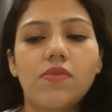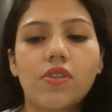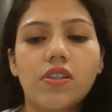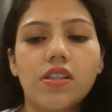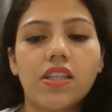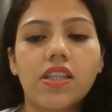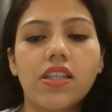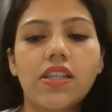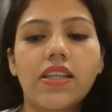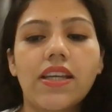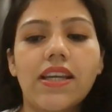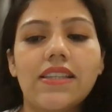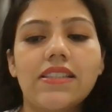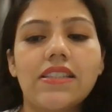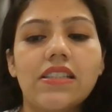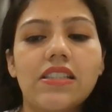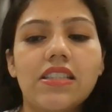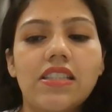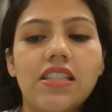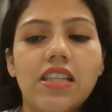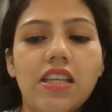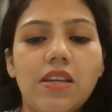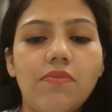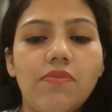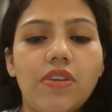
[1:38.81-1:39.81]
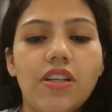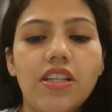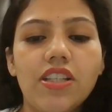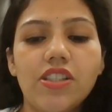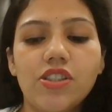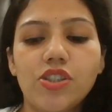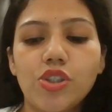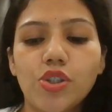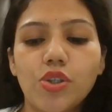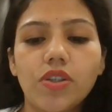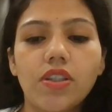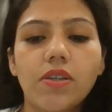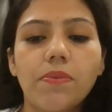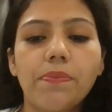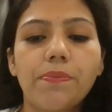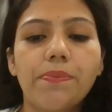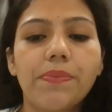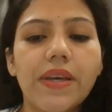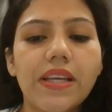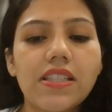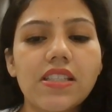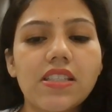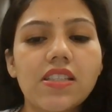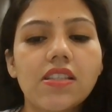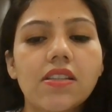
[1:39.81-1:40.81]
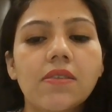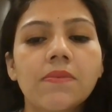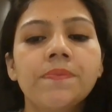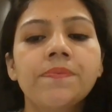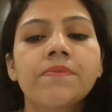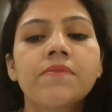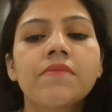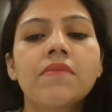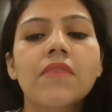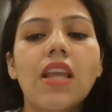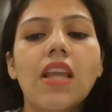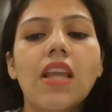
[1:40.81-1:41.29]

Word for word: working as a team will ensure the best